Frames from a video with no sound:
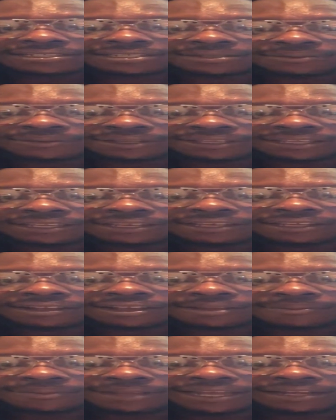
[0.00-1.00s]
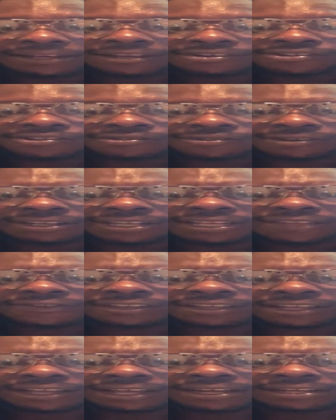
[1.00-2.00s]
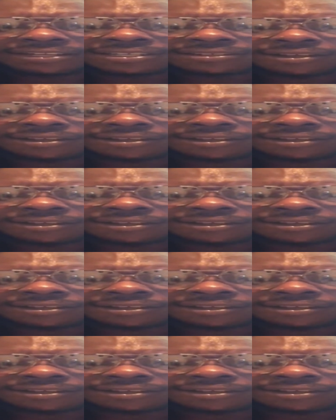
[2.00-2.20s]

to believe the almighty true and living God is.